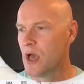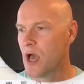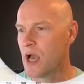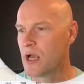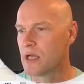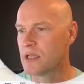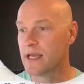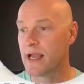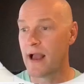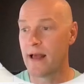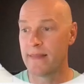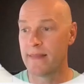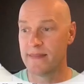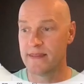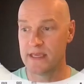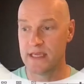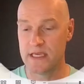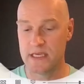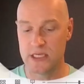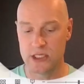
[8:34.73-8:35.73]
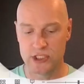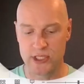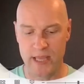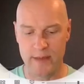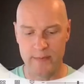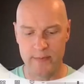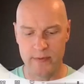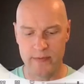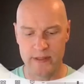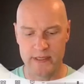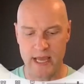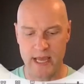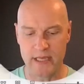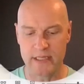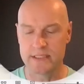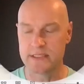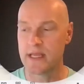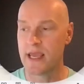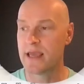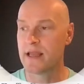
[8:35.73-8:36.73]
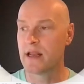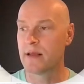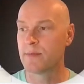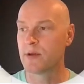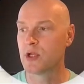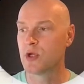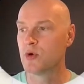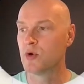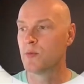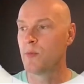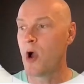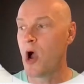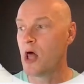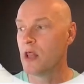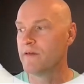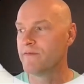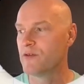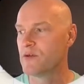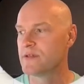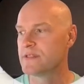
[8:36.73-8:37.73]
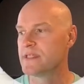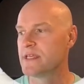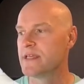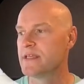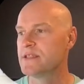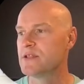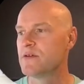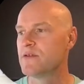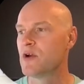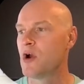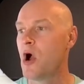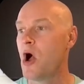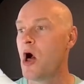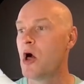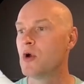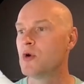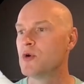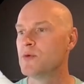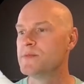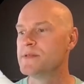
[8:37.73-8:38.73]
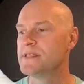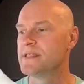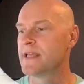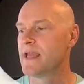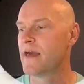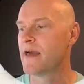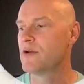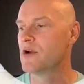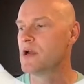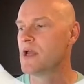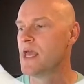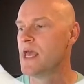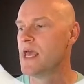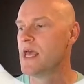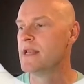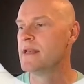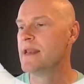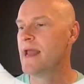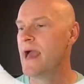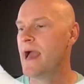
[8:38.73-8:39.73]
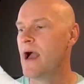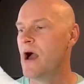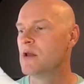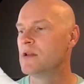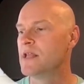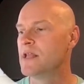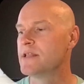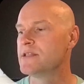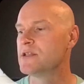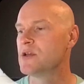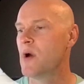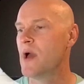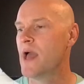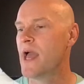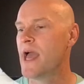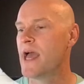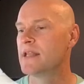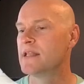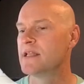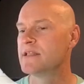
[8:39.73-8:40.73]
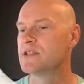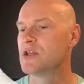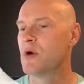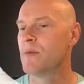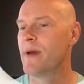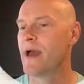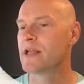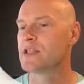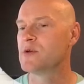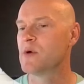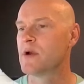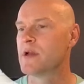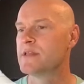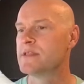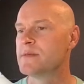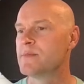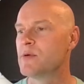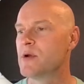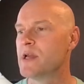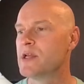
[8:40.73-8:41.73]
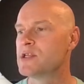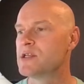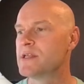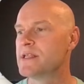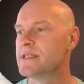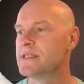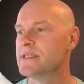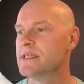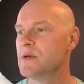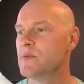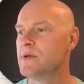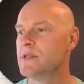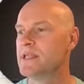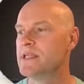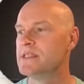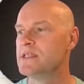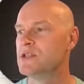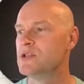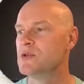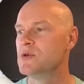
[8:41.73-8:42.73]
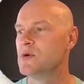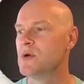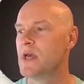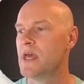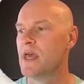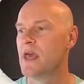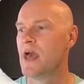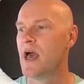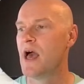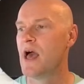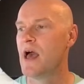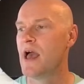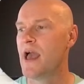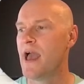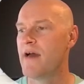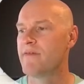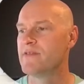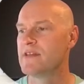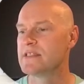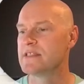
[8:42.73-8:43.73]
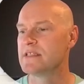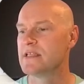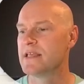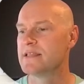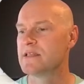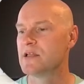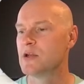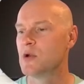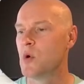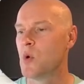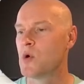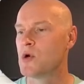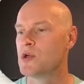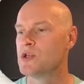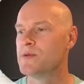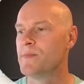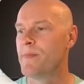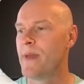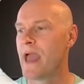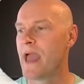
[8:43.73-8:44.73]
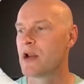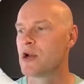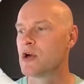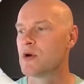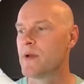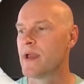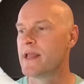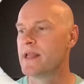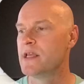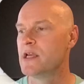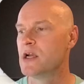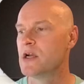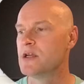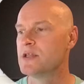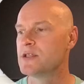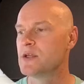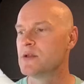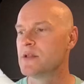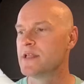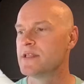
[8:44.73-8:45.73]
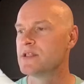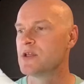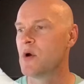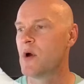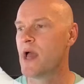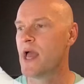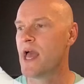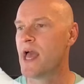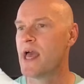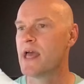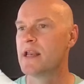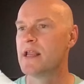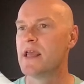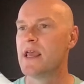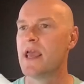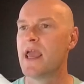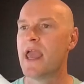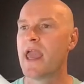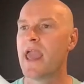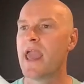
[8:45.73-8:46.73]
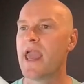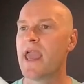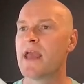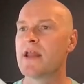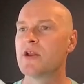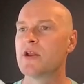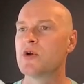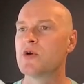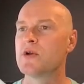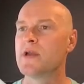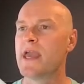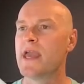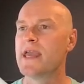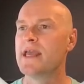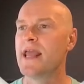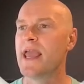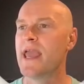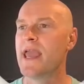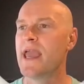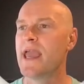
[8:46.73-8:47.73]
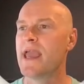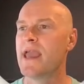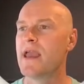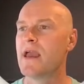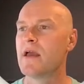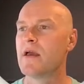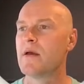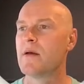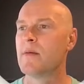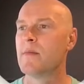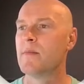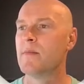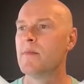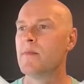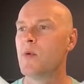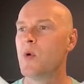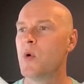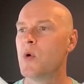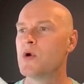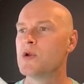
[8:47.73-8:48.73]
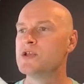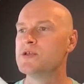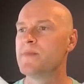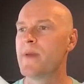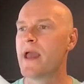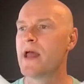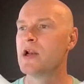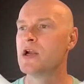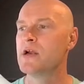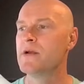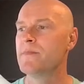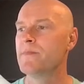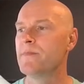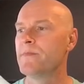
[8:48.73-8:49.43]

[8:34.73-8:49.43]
click on the shape, the text, and I'm going to group all of those things so they're all grouped together. Now let's go ahead, let's go back to our inspiration and see, we need to do have this nice little orange banner right here. So let's go ahead and create a orange banner.